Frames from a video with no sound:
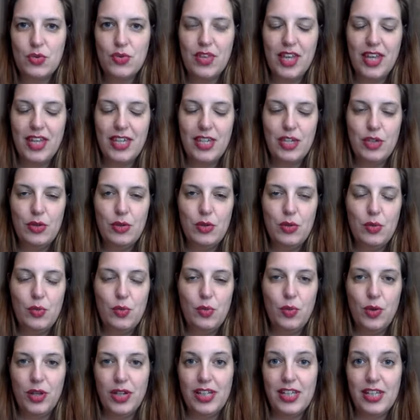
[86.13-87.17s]
that you
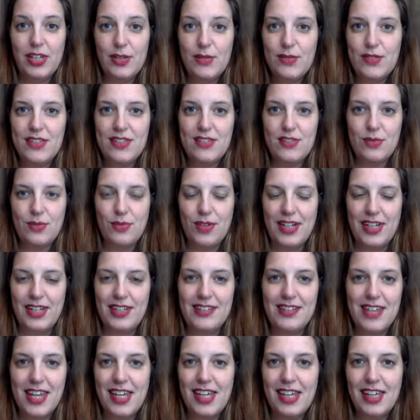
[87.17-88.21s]
want to use is already
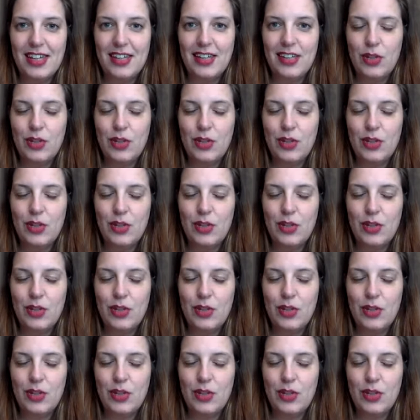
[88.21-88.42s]
taken,